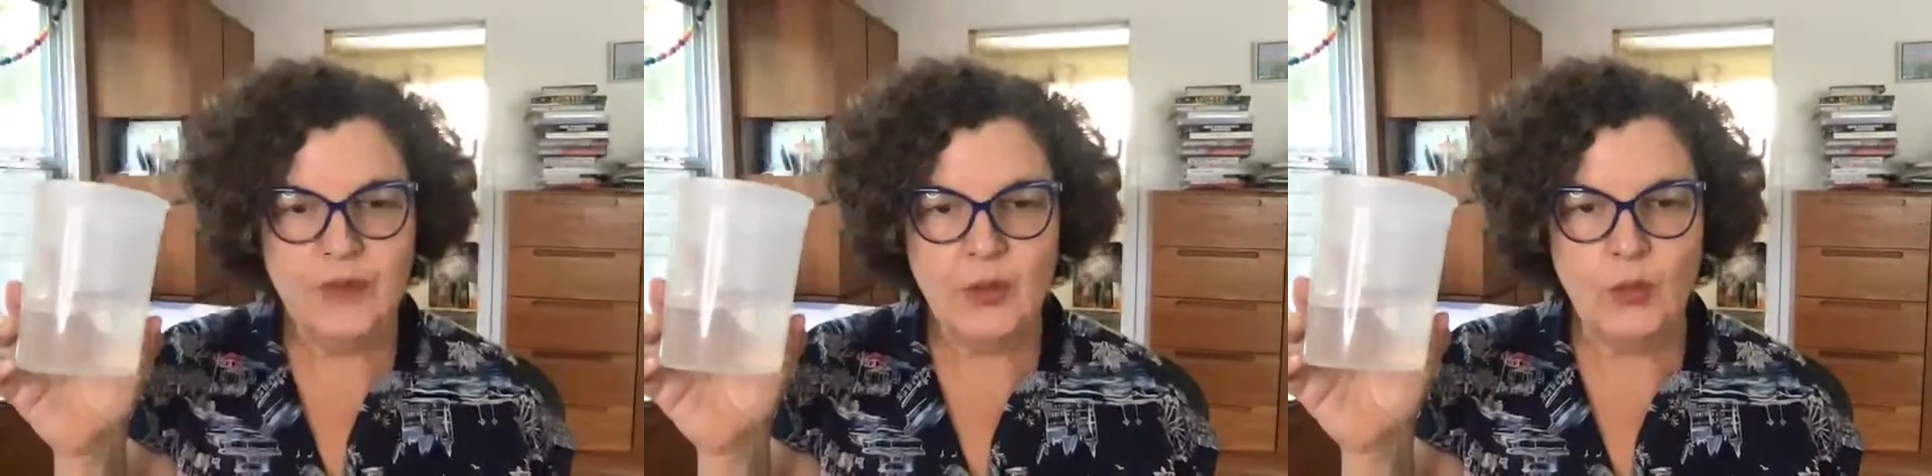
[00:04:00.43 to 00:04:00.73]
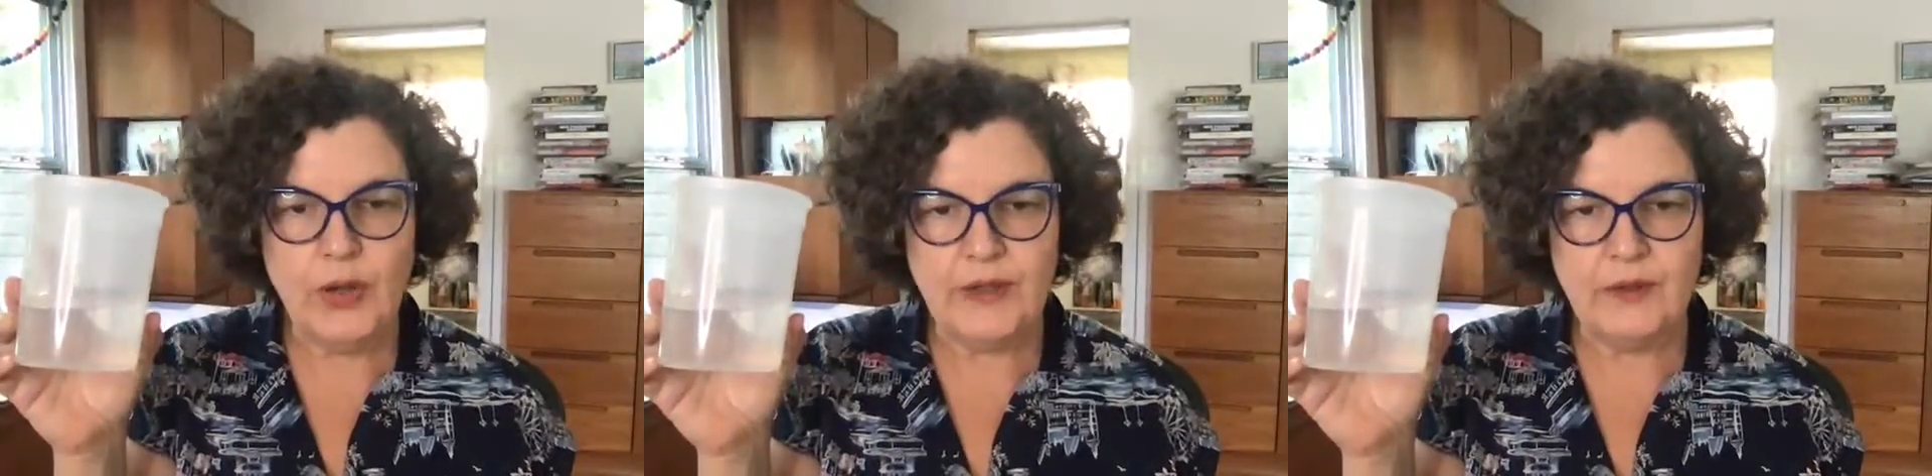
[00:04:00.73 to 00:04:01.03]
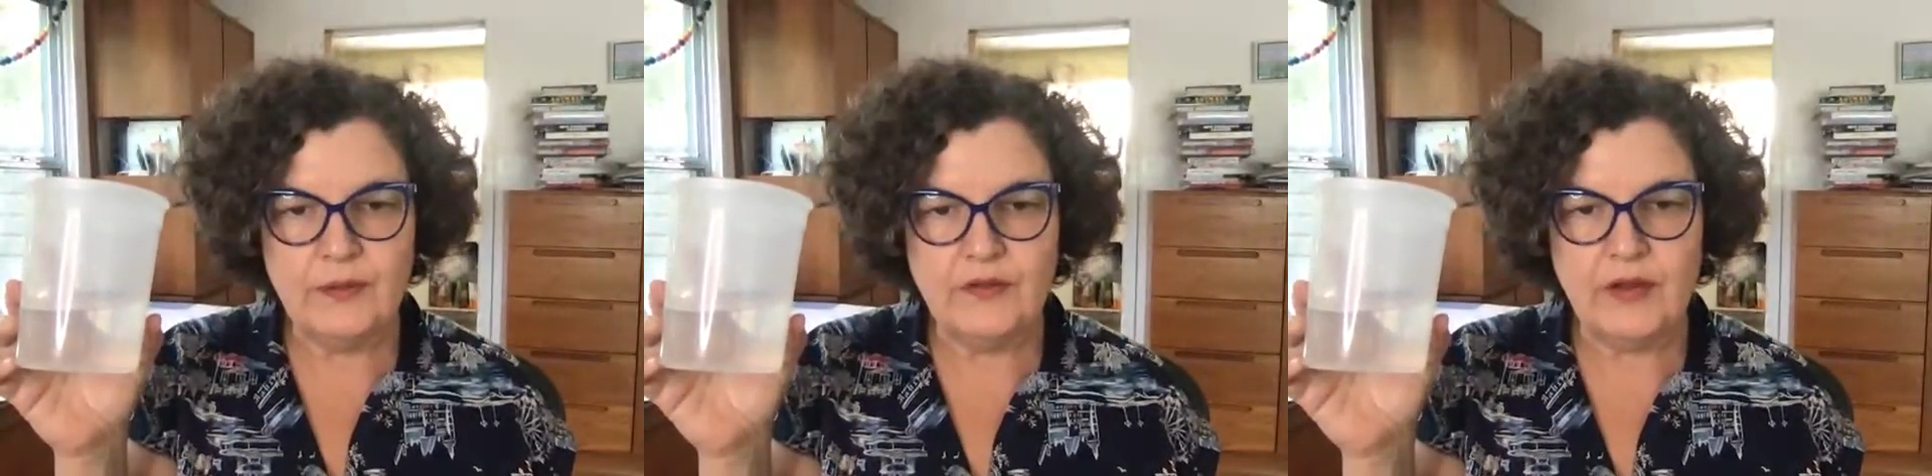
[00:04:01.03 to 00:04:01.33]
want to
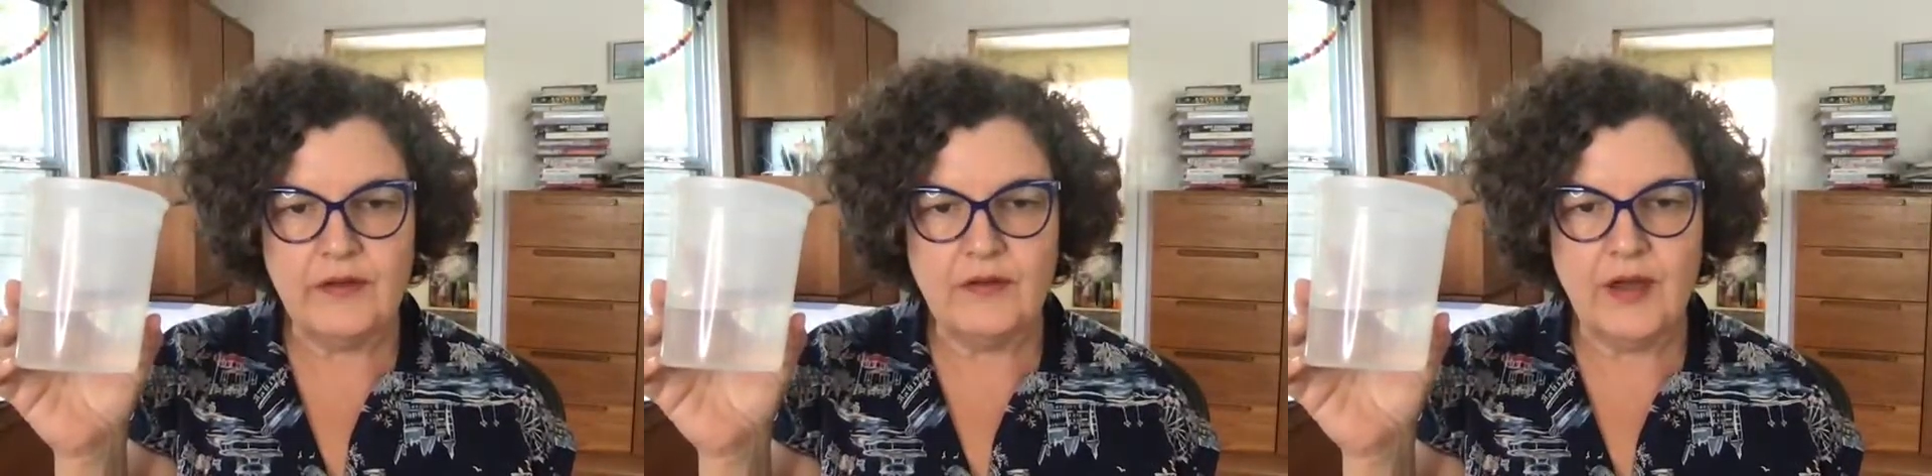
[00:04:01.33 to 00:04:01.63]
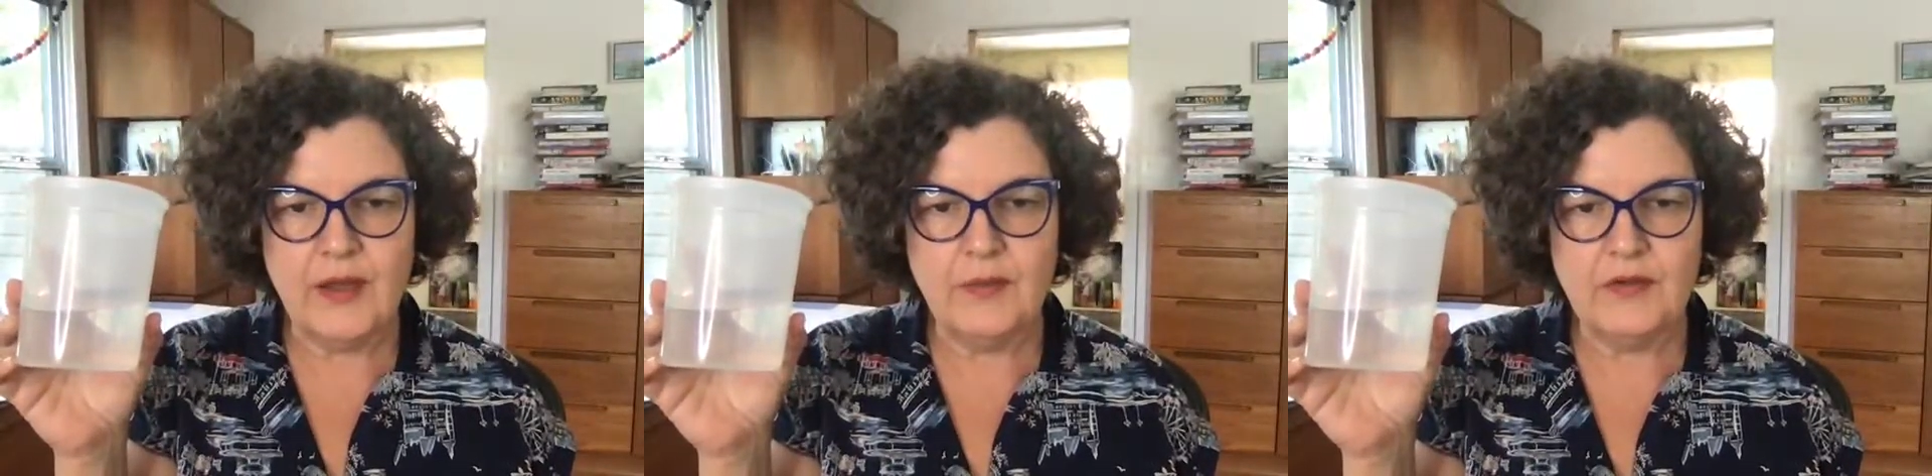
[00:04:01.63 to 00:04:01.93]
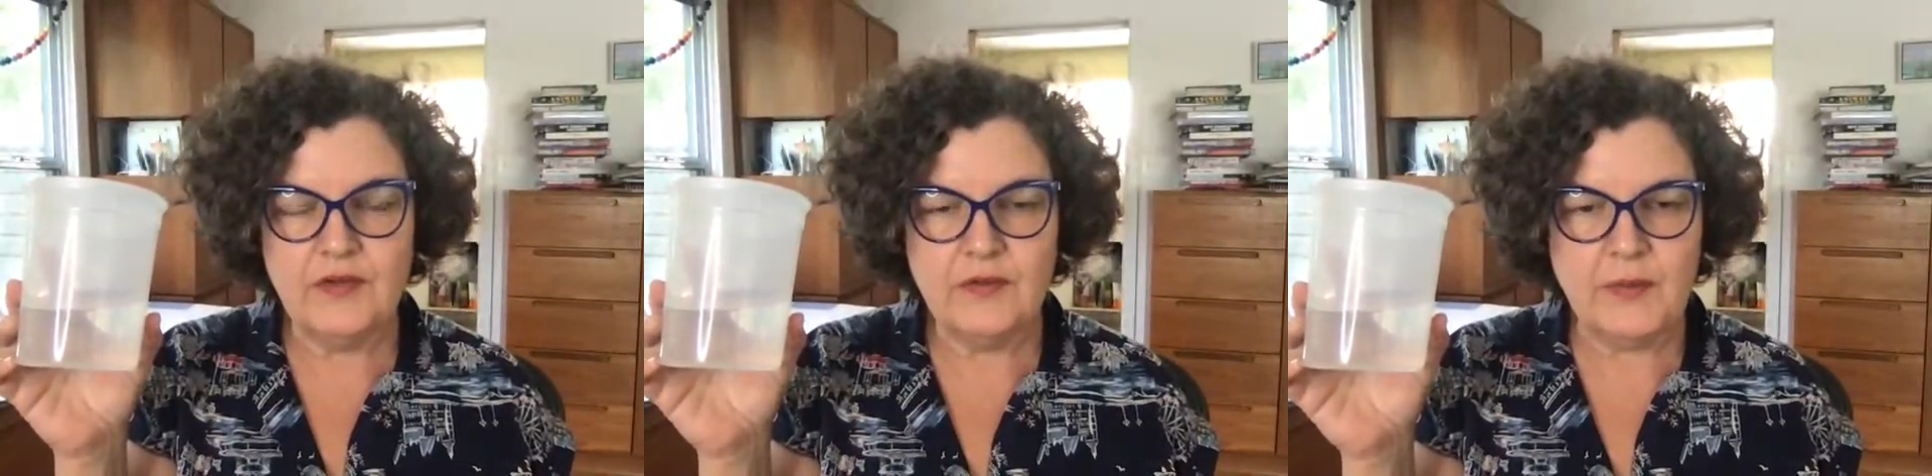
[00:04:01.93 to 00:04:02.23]
use all the time and
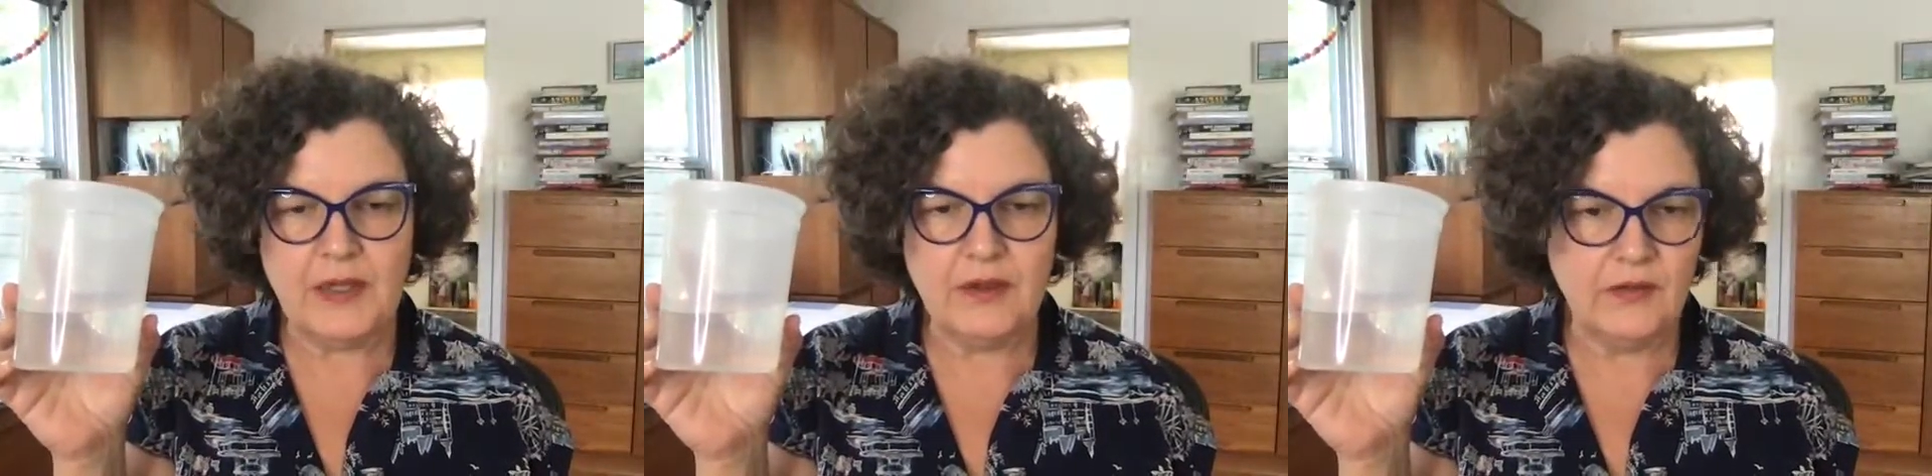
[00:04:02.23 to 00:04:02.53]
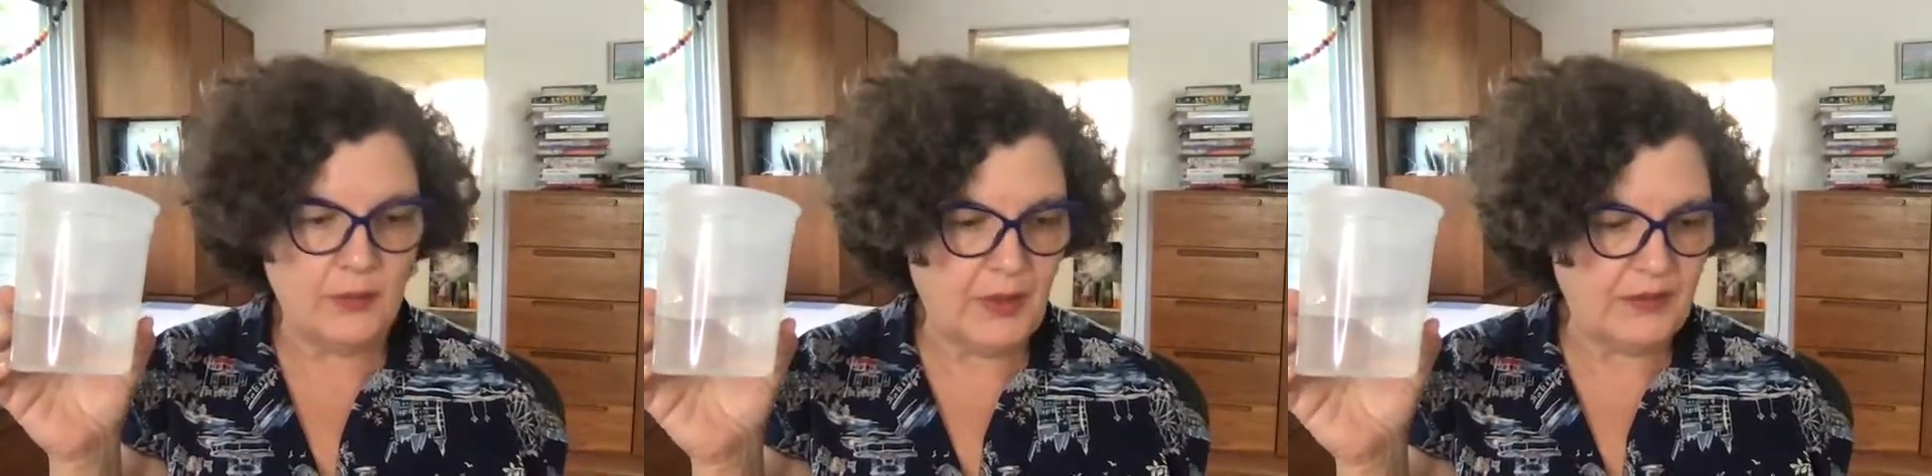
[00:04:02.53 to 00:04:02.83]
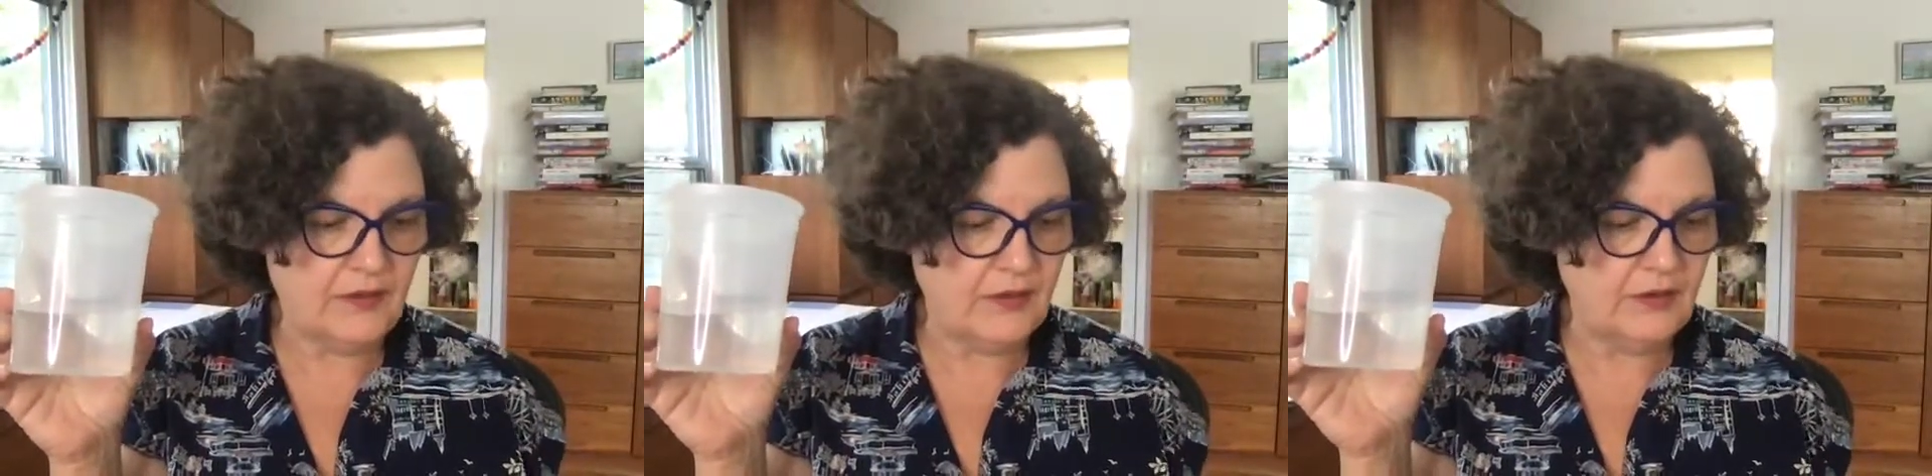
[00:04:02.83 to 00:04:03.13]
just make it your
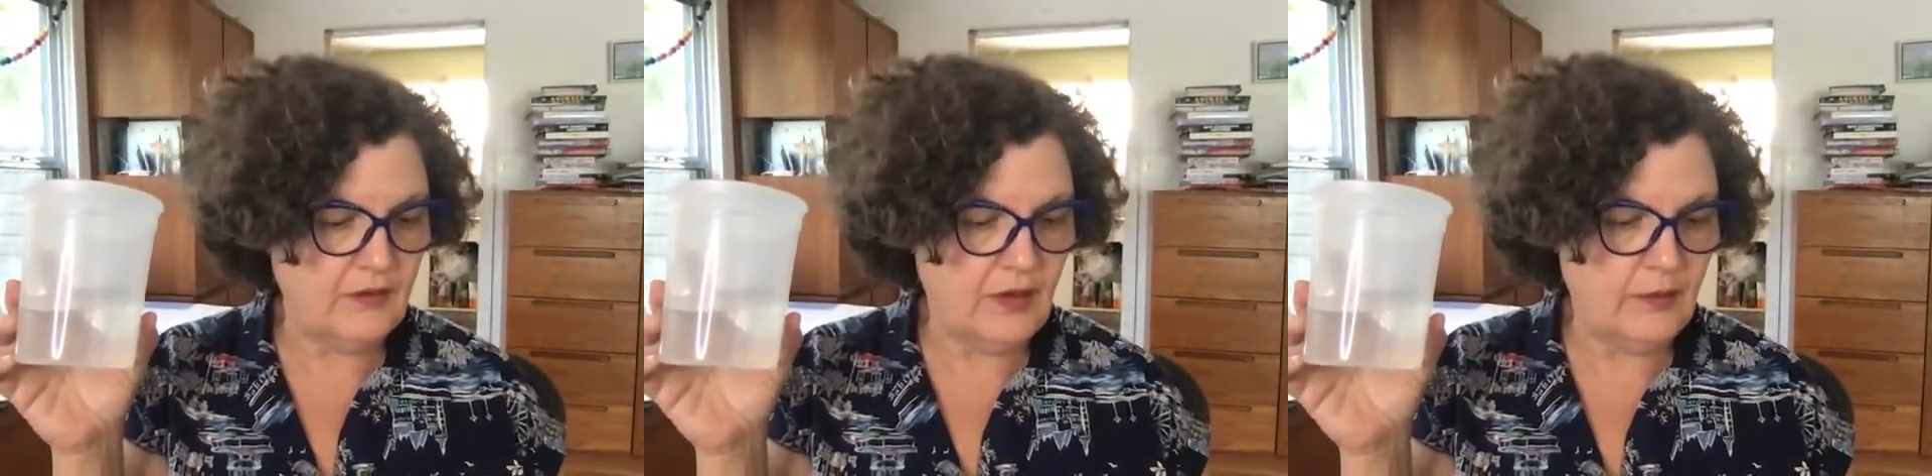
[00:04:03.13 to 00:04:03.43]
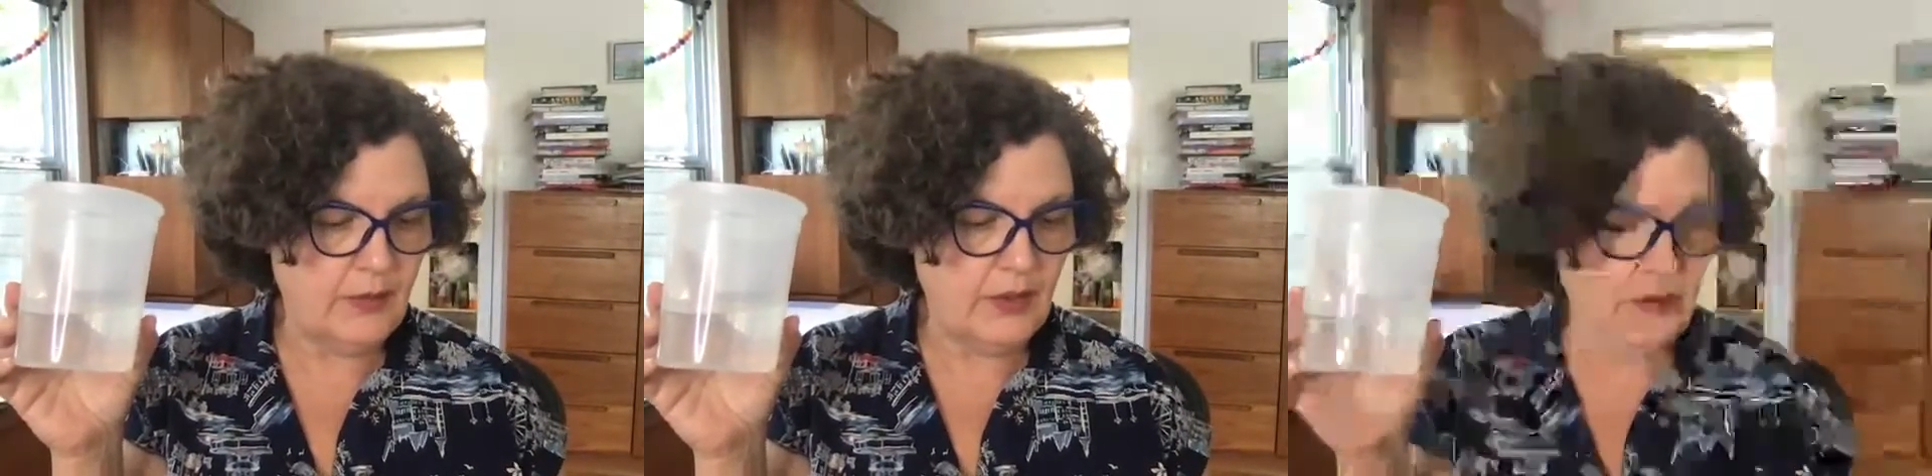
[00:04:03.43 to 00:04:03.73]
painting tub.